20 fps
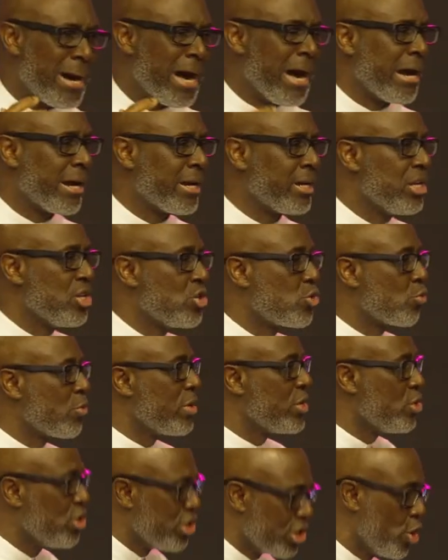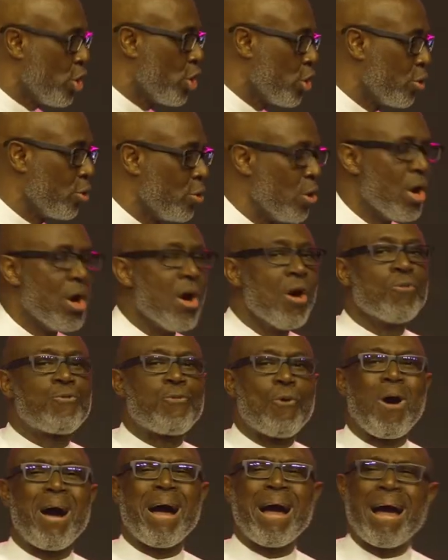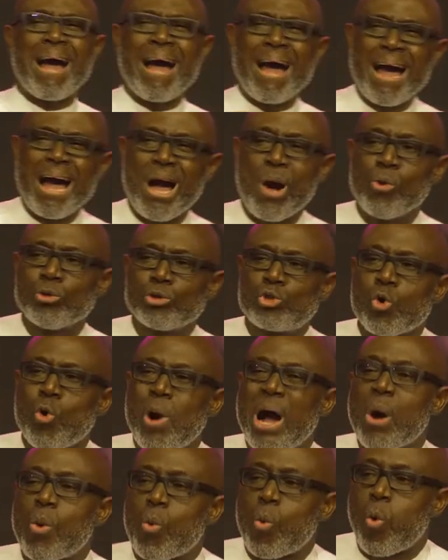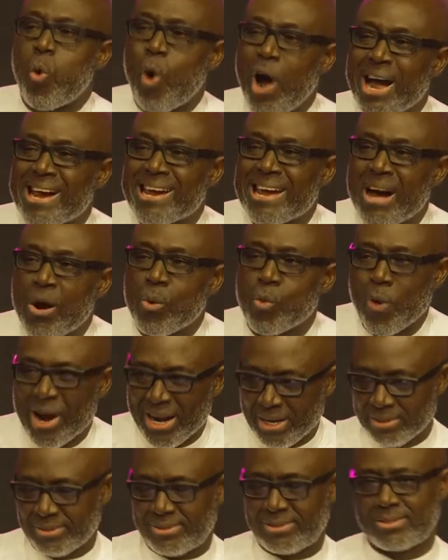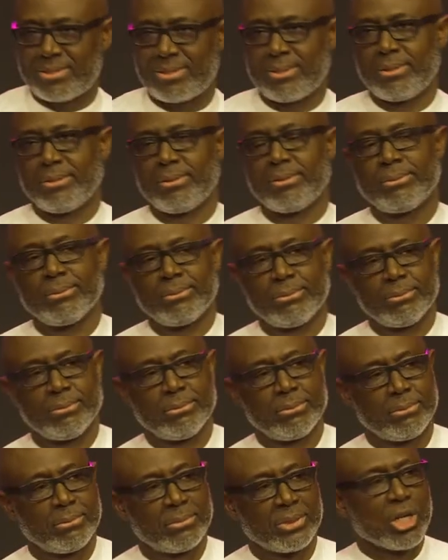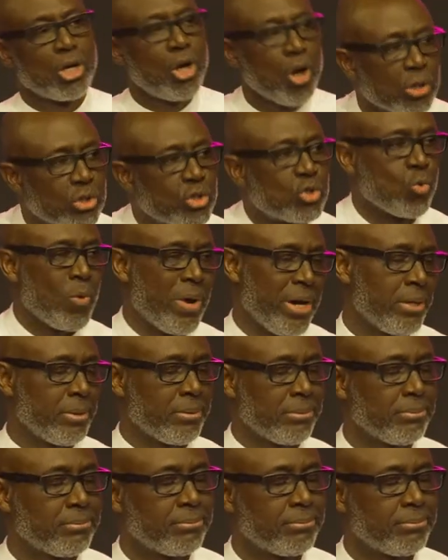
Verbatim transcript: mind is renewed for how to acquire wealth God's way.